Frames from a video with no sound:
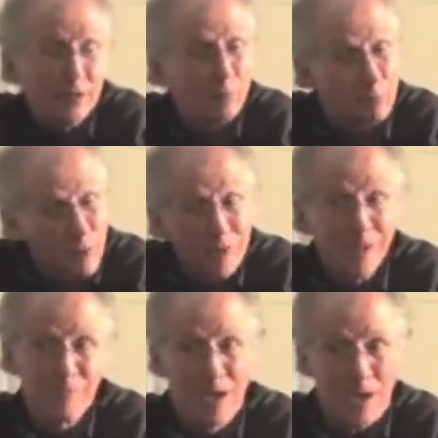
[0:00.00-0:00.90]
He's a
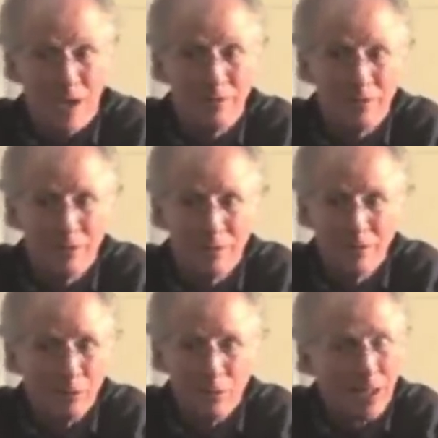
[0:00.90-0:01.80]
brilliant man.
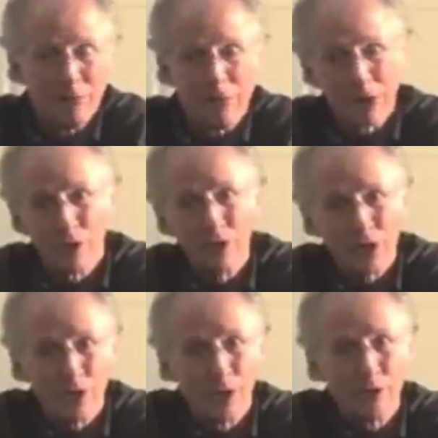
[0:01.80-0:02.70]
Wouldn't have the church he
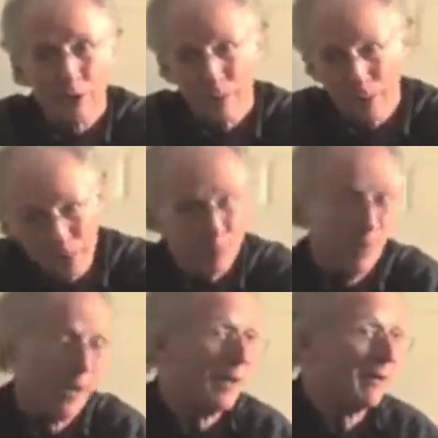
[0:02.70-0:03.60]
does, or the peace
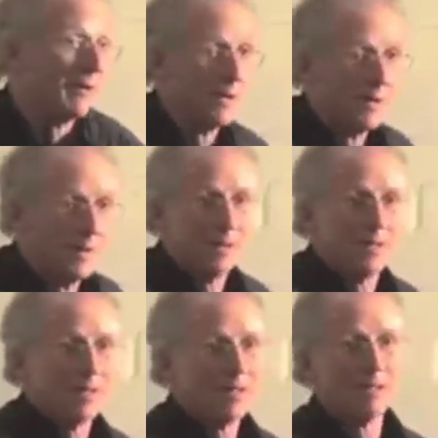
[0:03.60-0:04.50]
plan, or
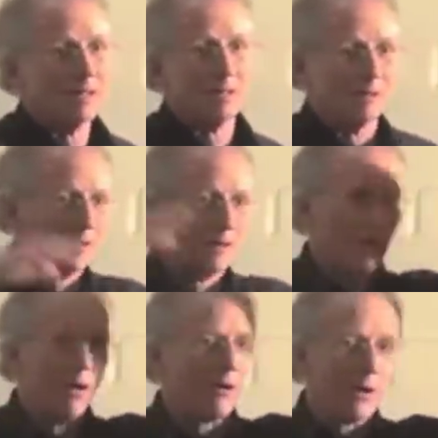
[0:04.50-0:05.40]

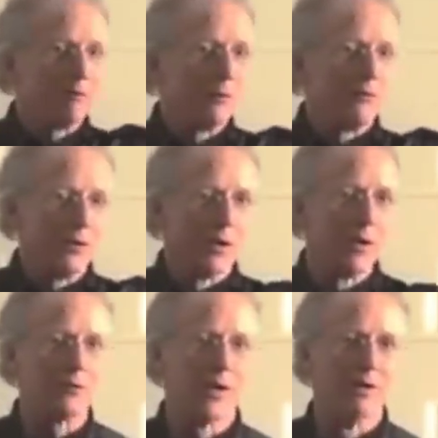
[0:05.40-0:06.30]
all the influence he
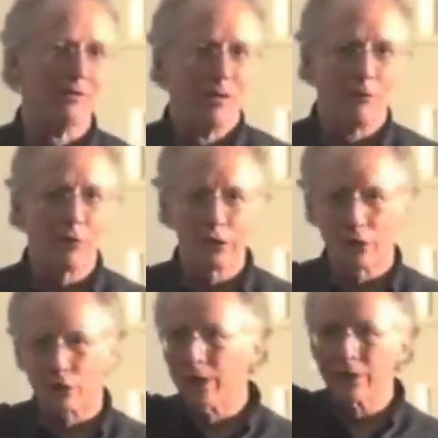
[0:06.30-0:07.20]
does. And, of course, the
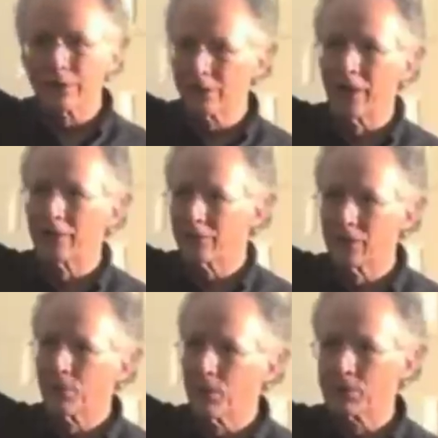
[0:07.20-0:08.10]
greatest sentence in the
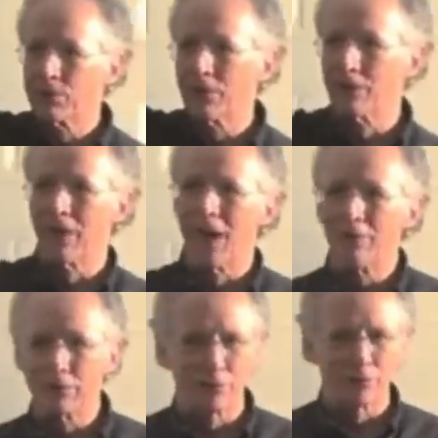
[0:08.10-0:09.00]
purpose-driven life
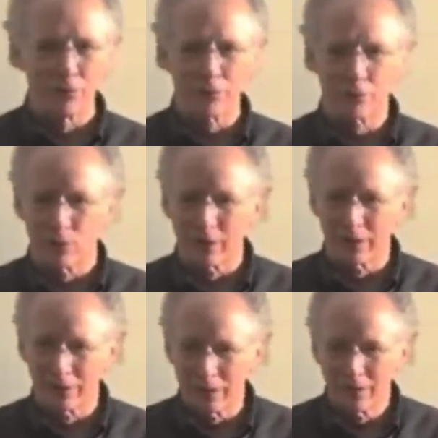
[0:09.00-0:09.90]
is the first one,
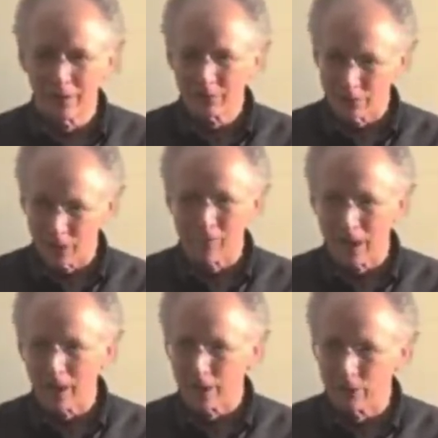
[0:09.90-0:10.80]
isn't it? It's not
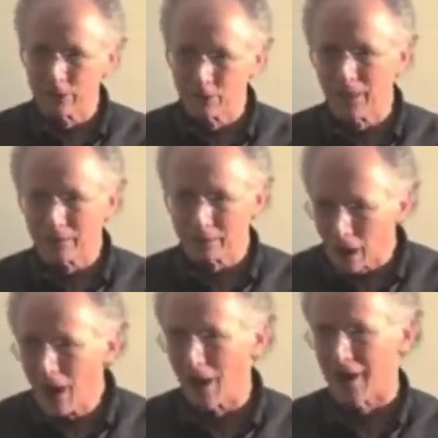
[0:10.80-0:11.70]
about you, it's about
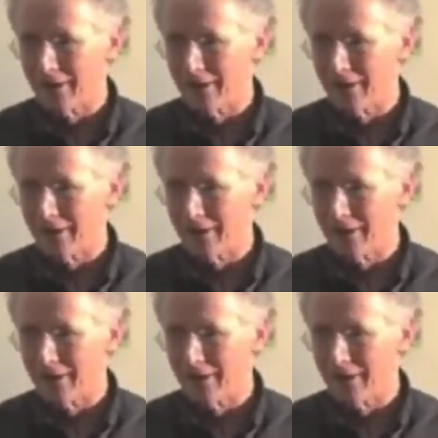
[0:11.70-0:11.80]
God,